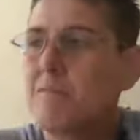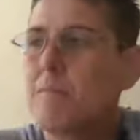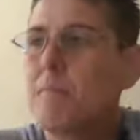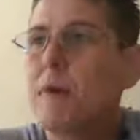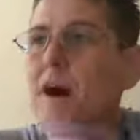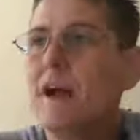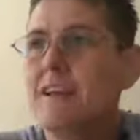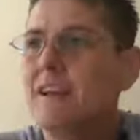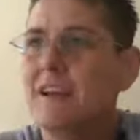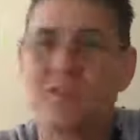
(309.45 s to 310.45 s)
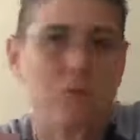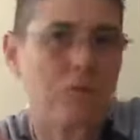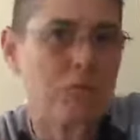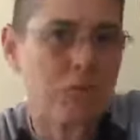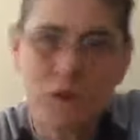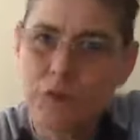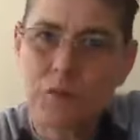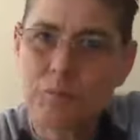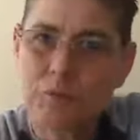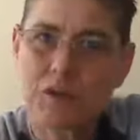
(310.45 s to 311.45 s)
But it's a really
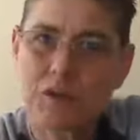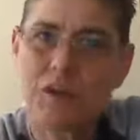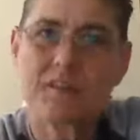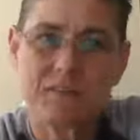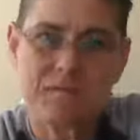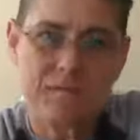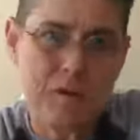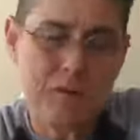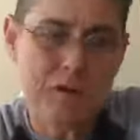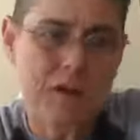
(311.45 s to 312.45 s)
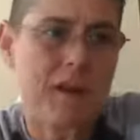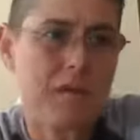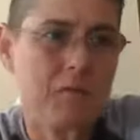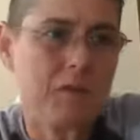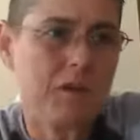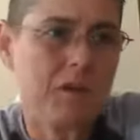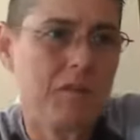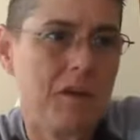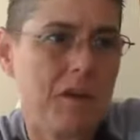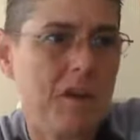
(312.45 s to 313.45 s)
good book. It's a fun book, and I really
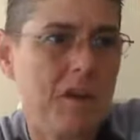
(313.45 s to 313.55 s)
love it.